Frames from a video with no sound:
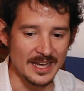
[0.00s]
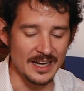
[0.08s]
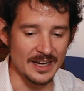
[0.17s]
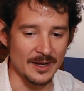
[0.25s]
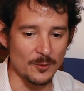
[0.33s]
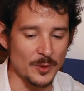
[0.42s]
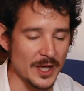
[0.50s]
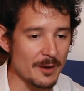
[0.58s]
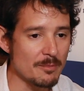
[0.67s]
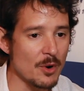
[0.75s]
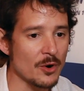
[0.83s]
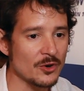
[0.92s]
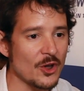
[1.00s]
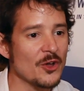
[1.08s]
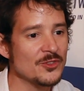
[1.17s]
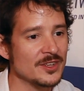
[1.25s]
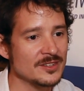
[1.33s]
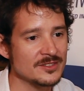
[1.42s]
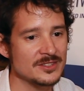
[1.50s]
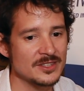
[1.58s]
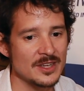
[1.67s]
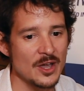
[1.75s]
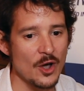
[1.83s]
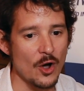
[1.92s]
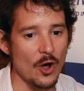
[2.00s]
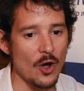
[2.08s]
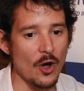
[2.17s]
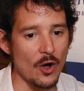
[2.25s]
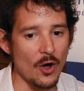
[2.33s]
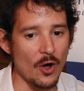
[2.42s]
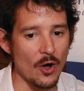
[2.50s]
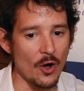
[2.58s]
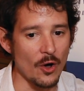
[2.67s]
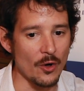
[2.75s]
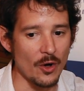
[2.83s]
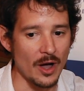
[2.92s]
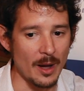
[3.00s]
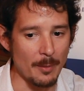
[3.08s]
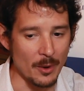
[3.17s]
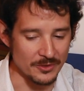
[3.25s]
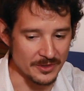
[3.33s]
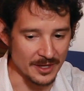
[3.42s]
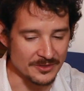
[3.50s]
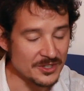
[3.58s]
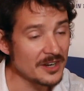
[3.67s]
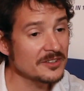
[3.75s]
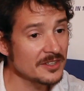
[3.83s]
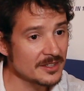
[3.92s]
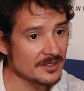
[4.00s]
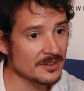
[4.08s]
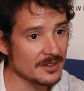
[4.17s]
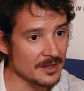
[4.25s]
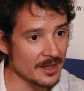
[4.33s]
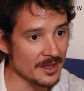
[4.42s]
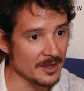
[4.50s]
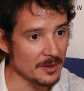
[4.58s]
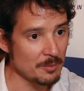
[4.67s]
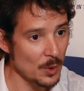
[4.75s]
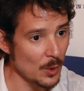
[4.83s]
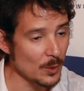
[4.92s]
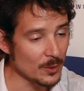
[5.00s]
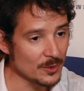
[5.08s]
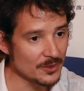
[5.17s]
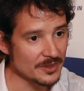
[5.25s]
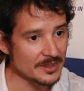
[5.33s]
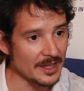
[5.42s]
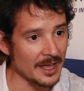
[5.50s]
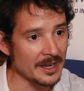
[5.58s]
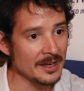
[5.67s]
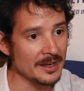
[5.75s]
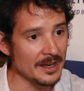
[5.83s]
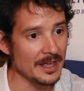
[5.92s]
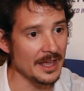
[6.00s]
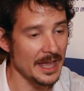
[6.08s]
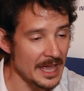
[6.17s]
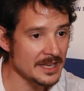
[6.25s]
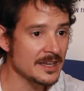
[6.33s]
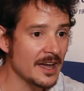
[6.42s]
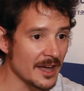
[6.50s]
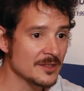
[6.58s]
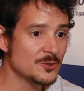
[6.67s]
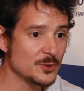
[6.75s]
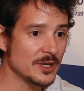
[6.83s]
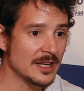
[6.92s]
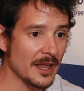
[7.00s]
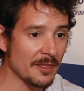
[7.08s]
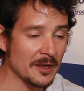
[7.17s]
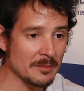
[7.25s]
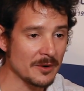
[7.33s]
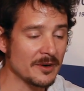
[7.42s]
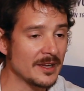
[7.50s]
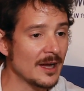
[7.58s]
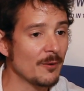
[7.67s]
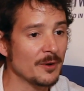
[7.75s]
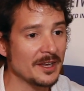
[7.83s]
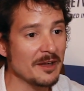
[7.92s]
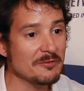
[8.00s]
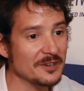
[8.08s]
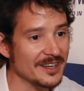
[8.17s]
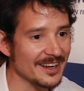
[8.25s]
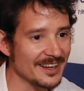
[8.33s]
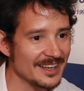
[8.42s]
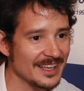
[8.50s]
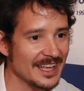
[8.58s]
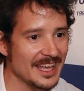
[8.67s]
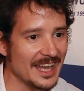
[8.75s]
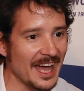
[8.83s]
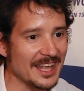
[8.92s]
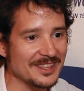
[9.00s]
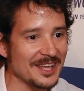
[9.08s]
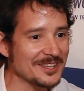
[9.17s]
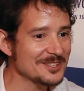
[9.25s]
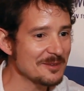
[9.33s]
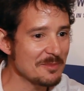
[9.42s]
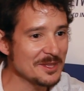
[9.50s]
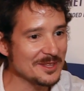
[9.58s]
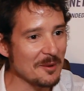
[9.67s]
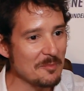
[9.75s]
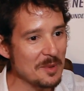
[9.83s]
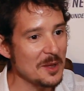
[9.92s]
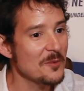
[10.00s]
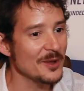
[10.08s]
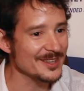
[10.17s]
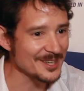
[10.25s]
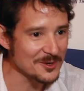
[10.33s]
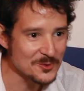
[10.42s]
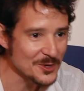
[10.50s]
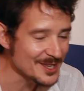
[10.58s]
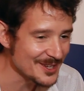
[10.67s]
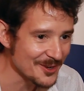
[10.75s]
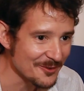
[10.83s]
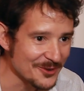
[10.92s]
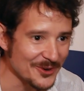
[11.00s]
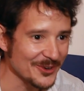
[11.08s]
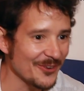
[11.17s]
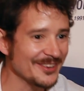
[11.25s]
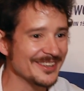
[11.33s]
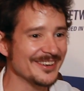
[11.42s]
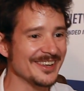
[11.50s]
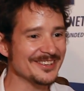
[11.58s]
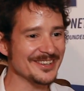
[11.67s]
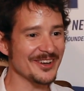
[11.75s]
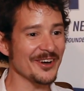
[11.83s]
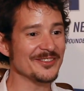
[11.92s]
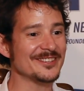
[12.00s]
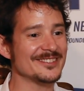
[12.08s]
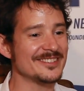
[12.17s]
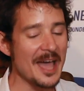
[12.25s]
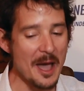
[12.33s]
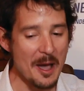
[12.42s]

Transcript: uh, we have more content about the Antarctic uh, pole than any country in Latin America or in Africa. Hmm. And that doesn't mean that penguins are treating, of course, or generating contents,